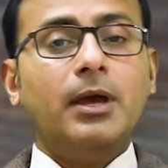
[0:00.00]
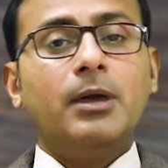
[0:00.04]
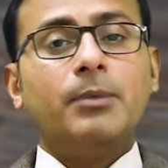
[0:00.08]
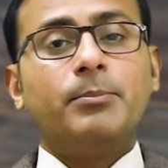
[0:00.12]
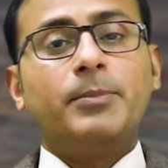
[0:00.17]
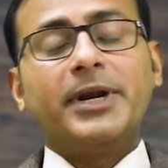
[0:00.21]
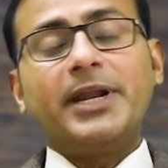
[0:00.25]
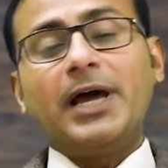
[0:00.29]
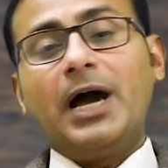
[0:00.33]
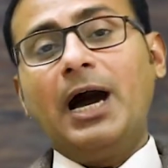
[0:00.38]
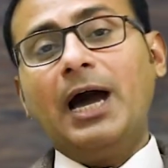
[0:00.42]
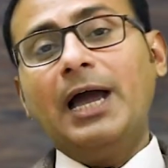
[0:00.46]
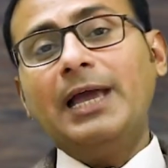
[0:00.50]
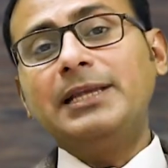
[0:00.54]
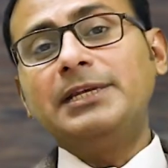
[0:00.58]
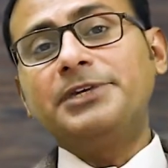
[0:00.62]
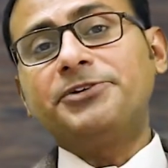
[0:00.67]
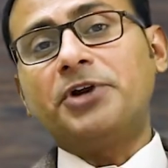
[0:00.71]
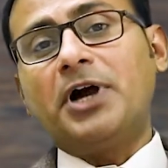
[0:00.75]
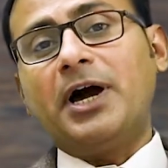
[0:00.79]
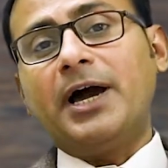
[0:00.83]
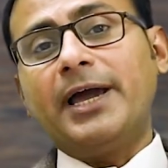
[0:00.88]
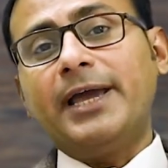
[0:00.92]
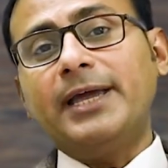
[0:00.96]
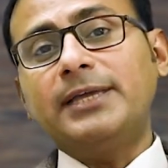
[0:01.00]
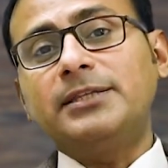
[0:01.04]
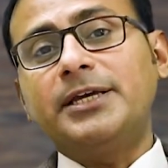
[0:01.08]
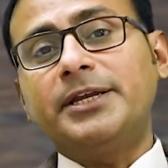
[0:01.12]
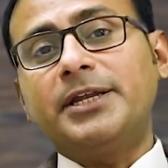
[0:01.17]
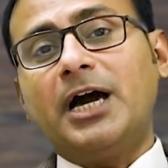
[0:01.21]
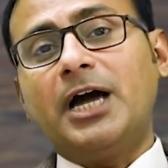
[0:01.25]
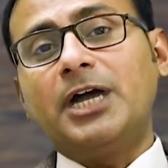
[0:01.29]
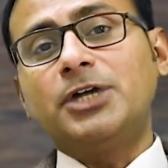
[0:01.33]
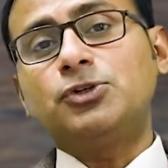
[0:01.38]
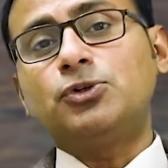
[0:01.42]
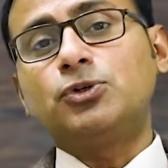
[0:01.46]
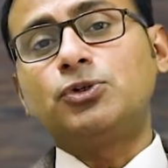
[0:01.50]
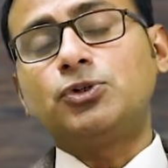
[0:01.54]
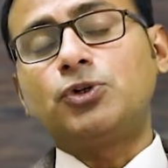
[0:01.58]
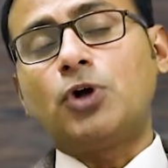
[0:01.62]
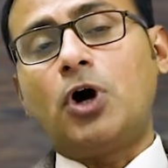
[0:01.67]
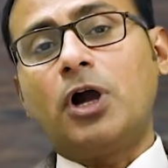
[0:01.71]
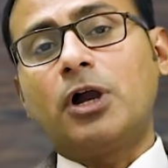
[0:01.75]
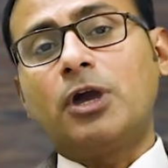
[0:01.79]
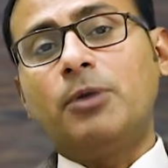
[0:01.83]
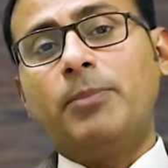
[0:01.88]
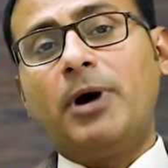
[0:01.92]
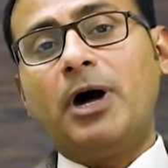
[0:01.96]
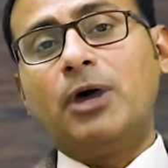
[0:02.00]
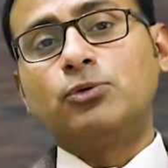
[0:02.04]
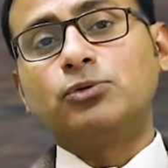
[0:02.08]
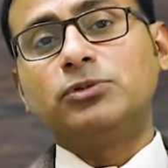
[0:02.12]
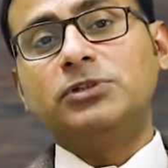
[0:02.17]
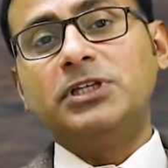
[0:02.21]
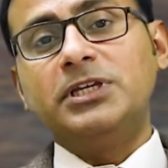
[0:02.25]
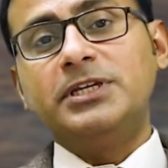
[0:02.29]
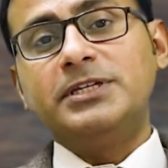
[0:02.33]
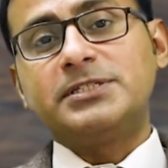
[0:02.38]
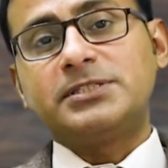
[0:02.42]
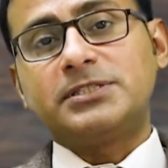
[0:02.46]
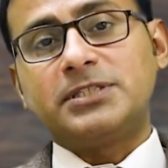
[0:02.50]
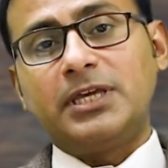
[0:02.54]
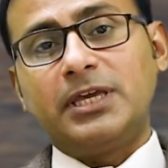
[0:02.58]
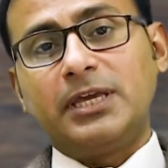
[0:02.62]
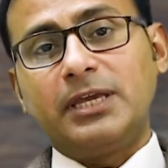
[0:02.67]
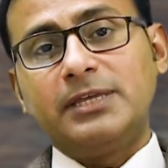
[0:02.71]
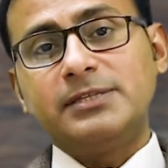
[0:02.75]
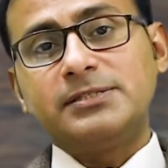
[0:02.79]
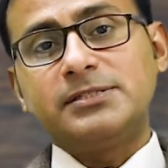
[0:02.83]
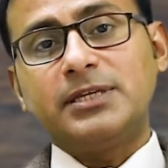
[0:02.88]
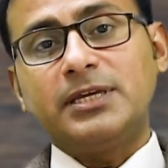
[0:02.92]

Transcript: But I'll try that I should talk about these things